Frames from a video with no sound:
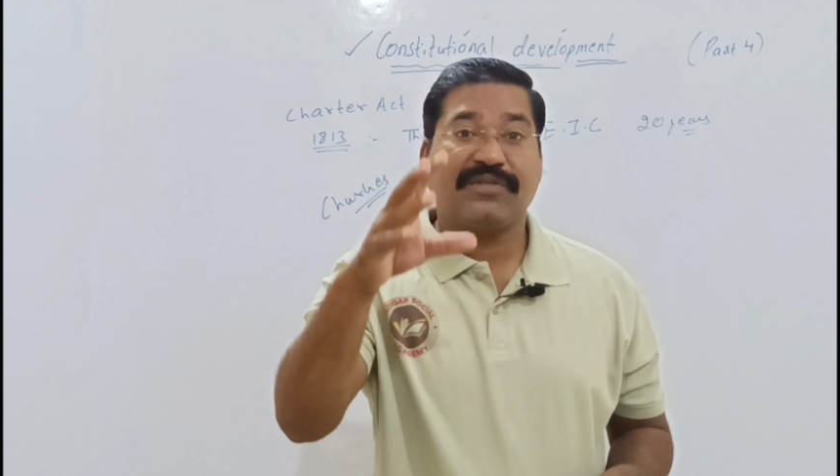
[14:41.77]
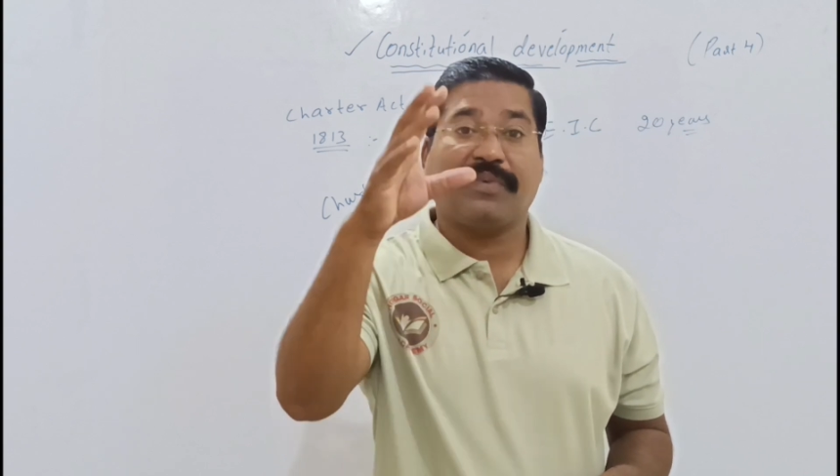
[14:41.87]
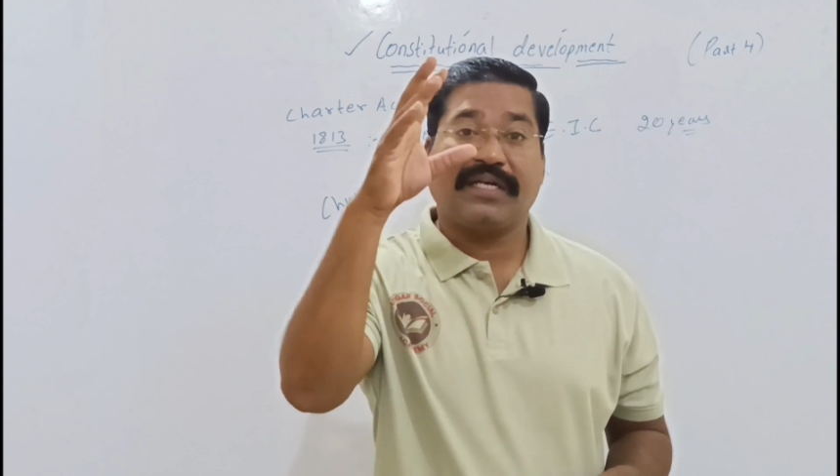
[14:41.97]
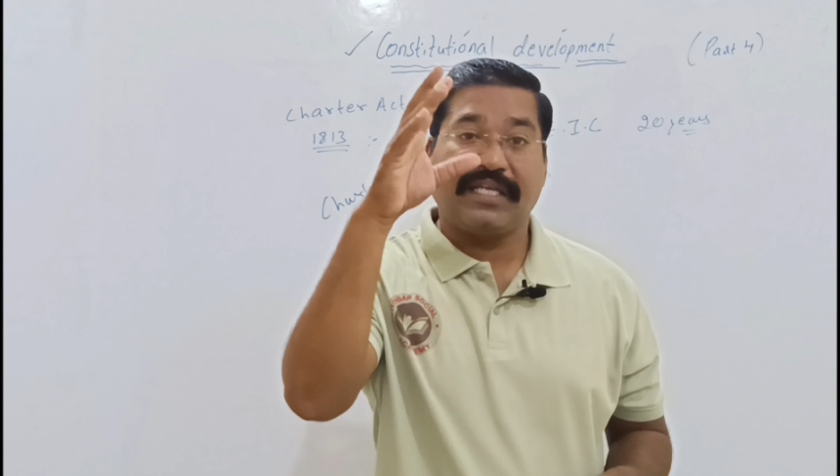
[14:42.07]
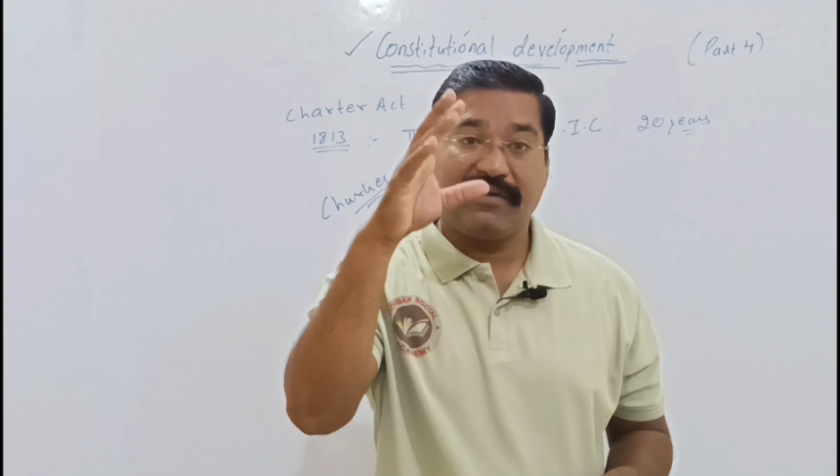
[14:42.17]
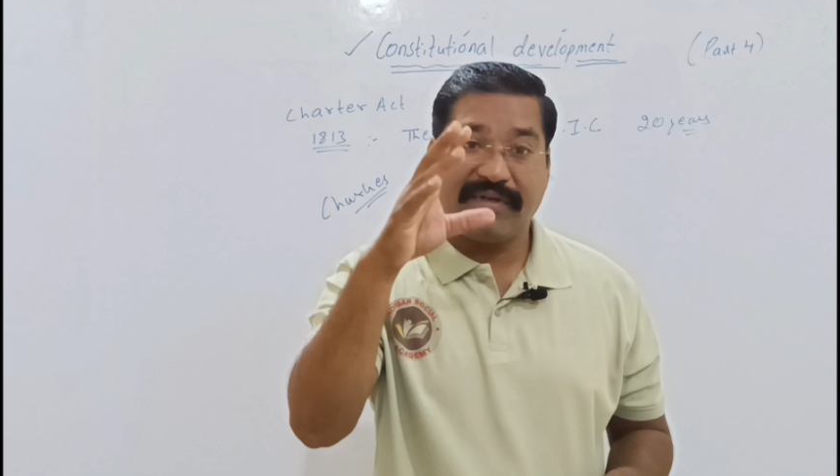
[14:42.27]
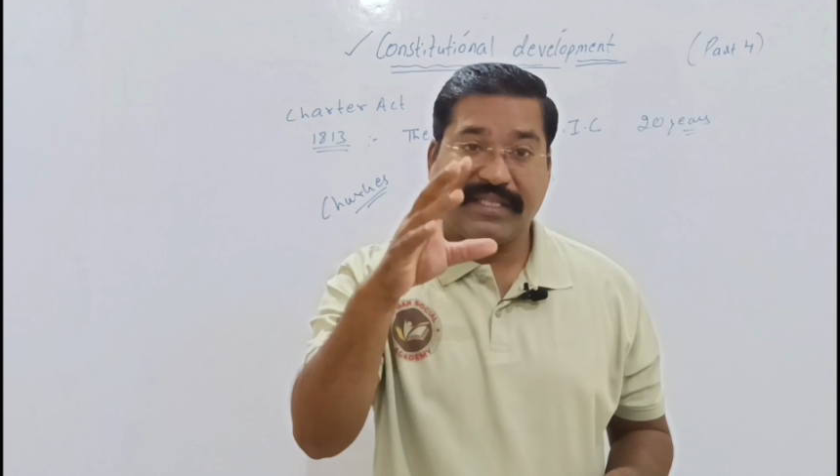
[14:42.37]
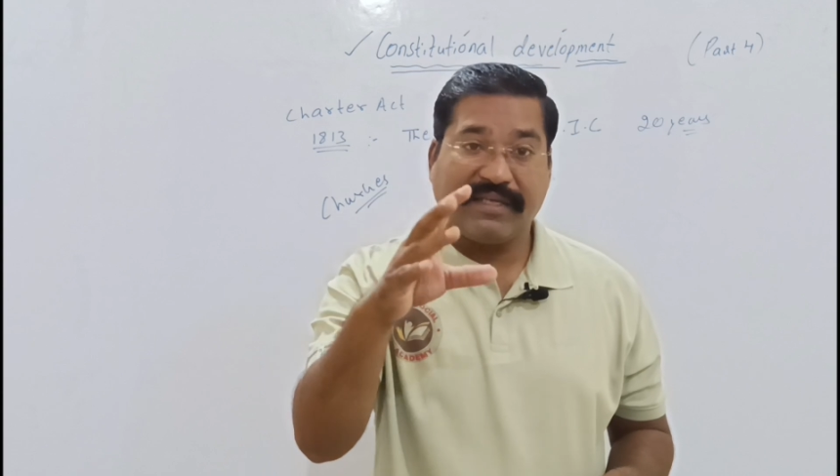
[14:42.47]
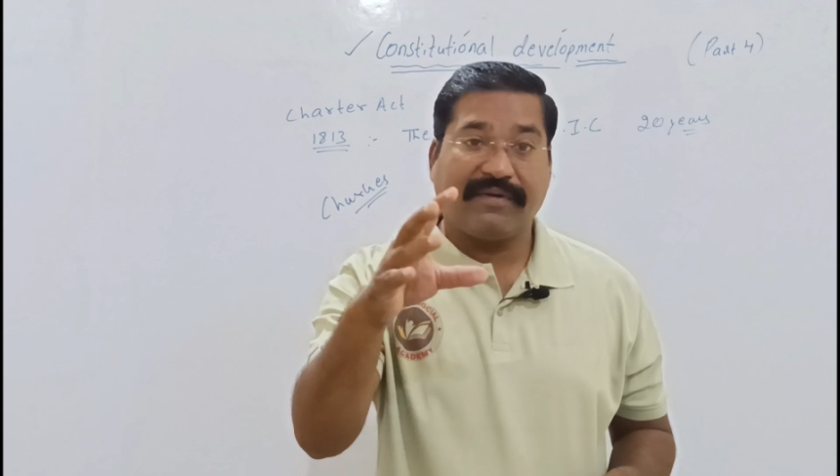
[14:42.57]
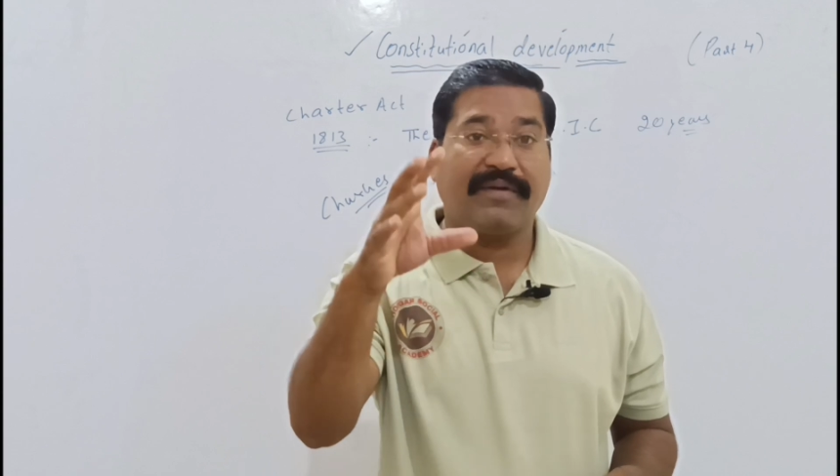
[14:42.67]
but
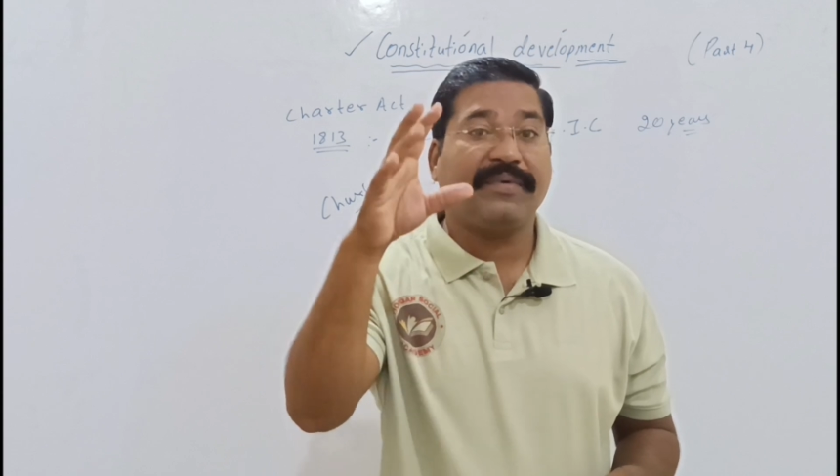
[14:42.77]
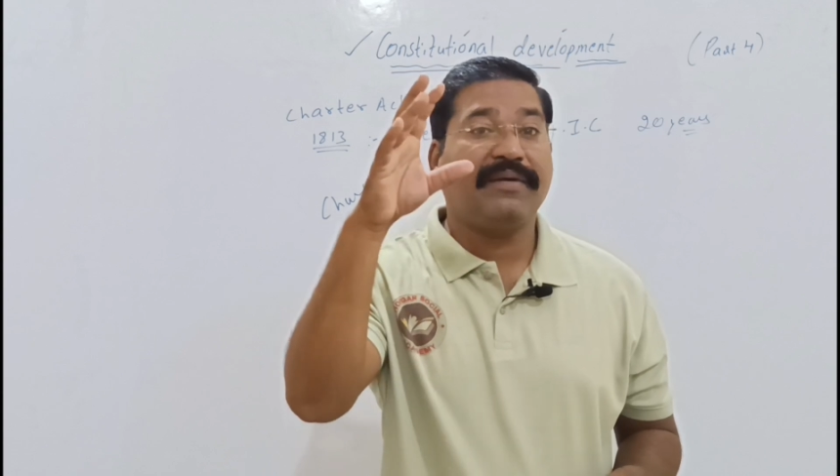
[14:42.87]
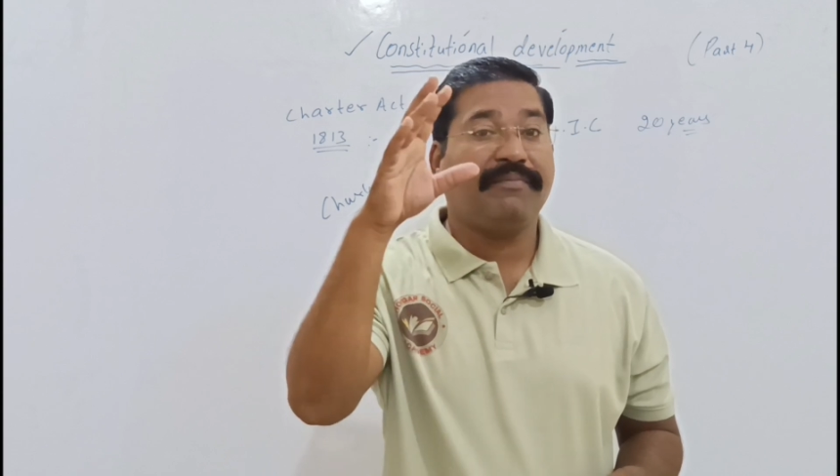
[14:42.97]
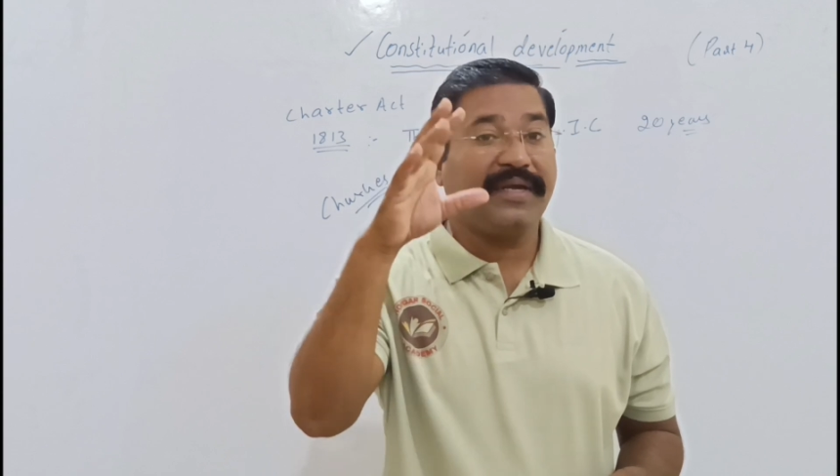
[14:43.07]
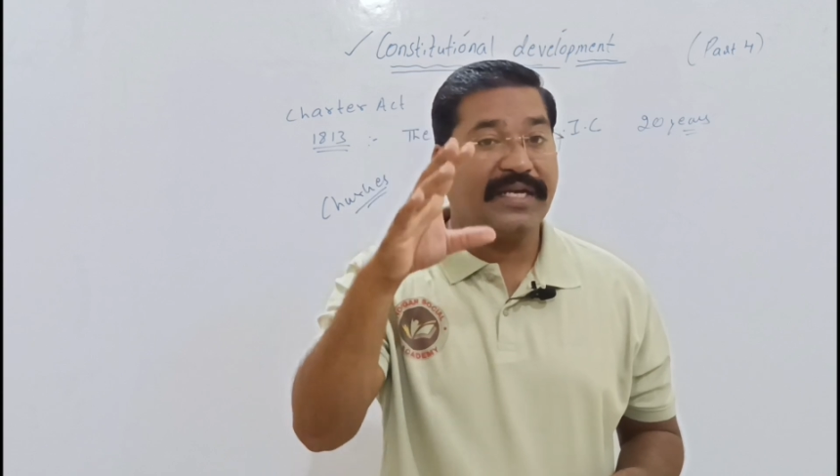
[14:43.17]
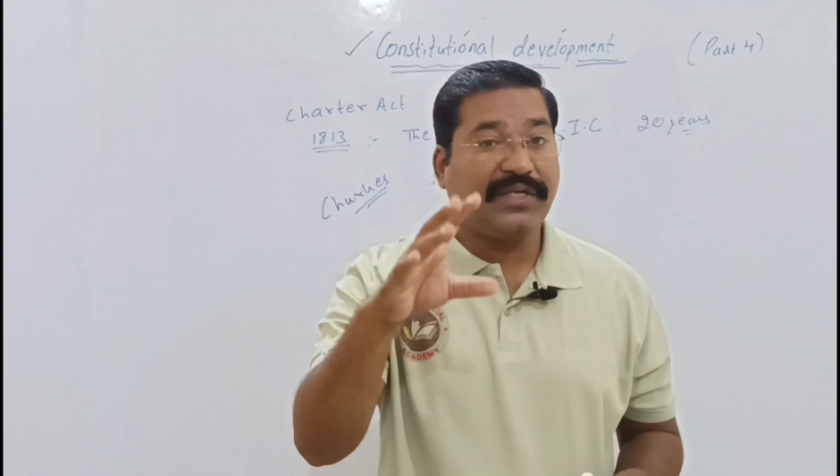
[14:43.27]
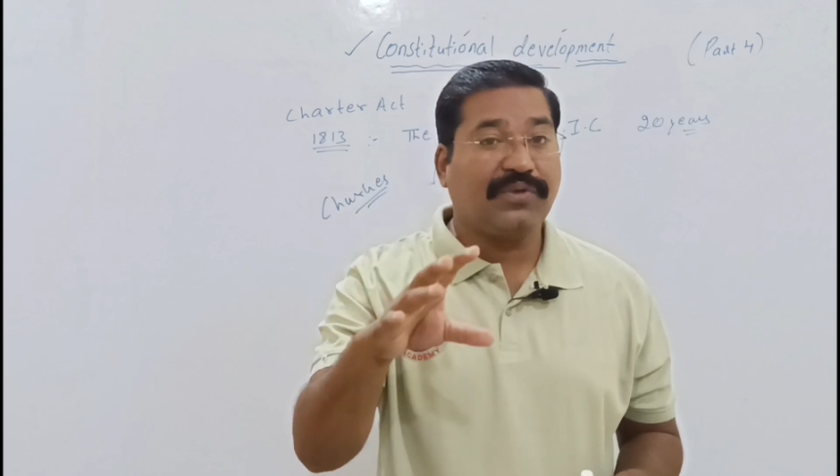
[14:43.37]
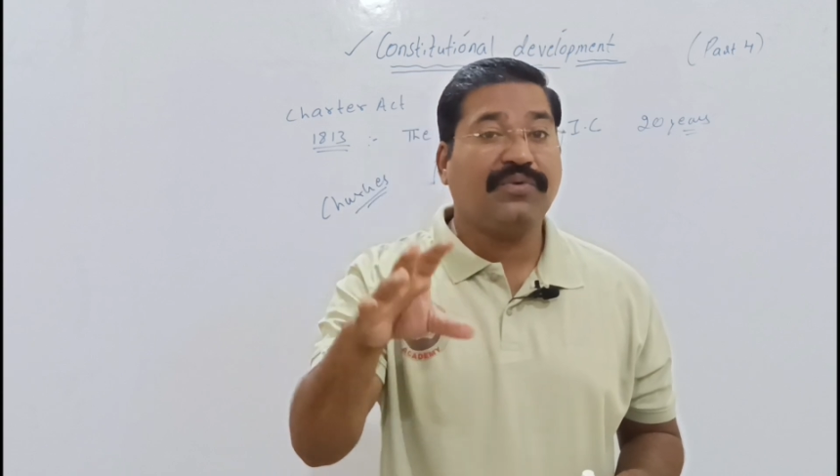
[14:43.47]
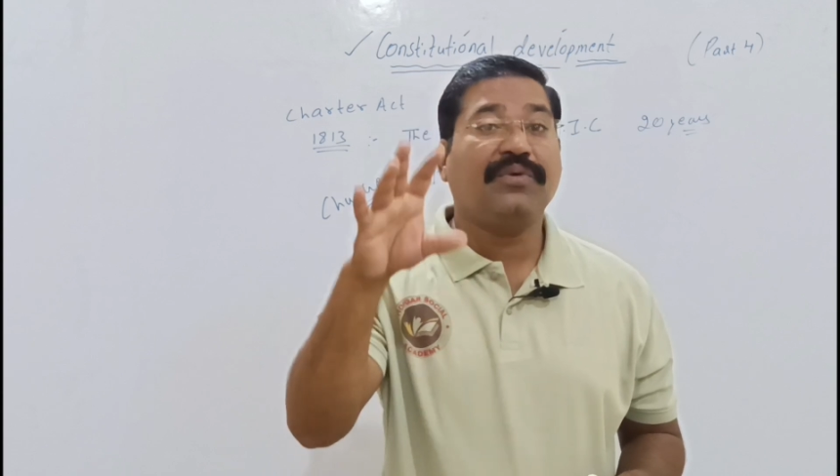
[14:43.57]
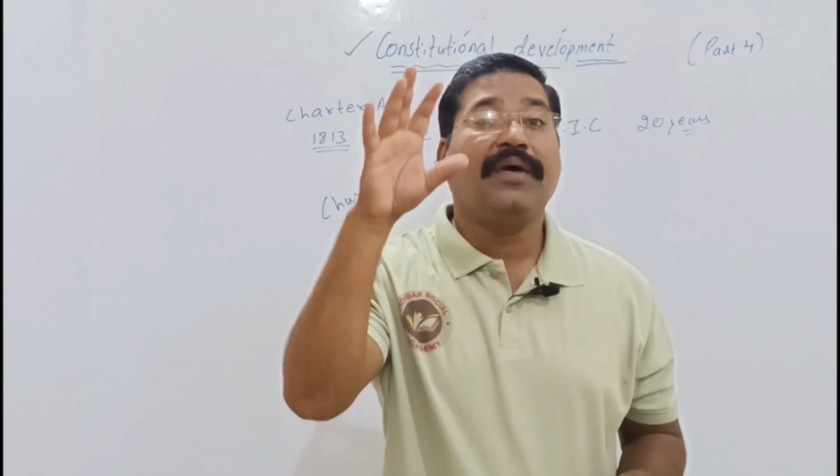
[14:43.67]
even they were being made
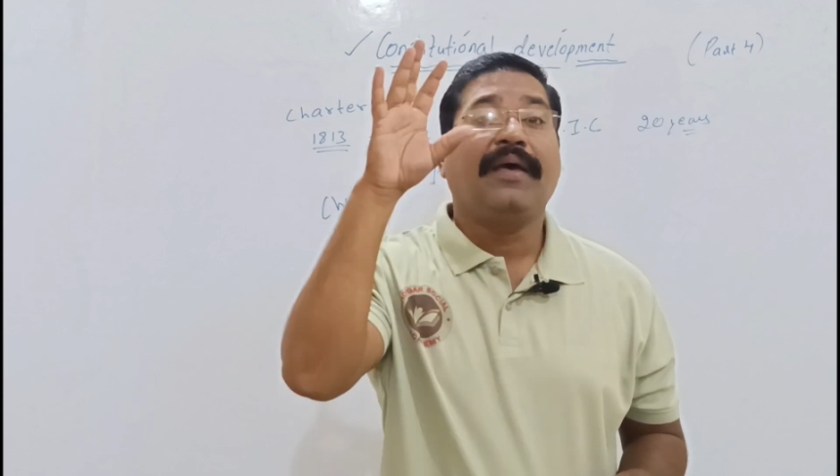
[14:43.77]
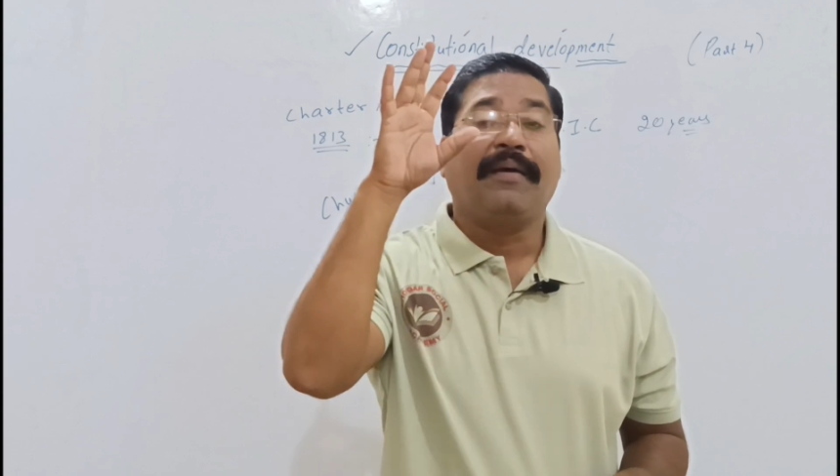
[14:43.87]
to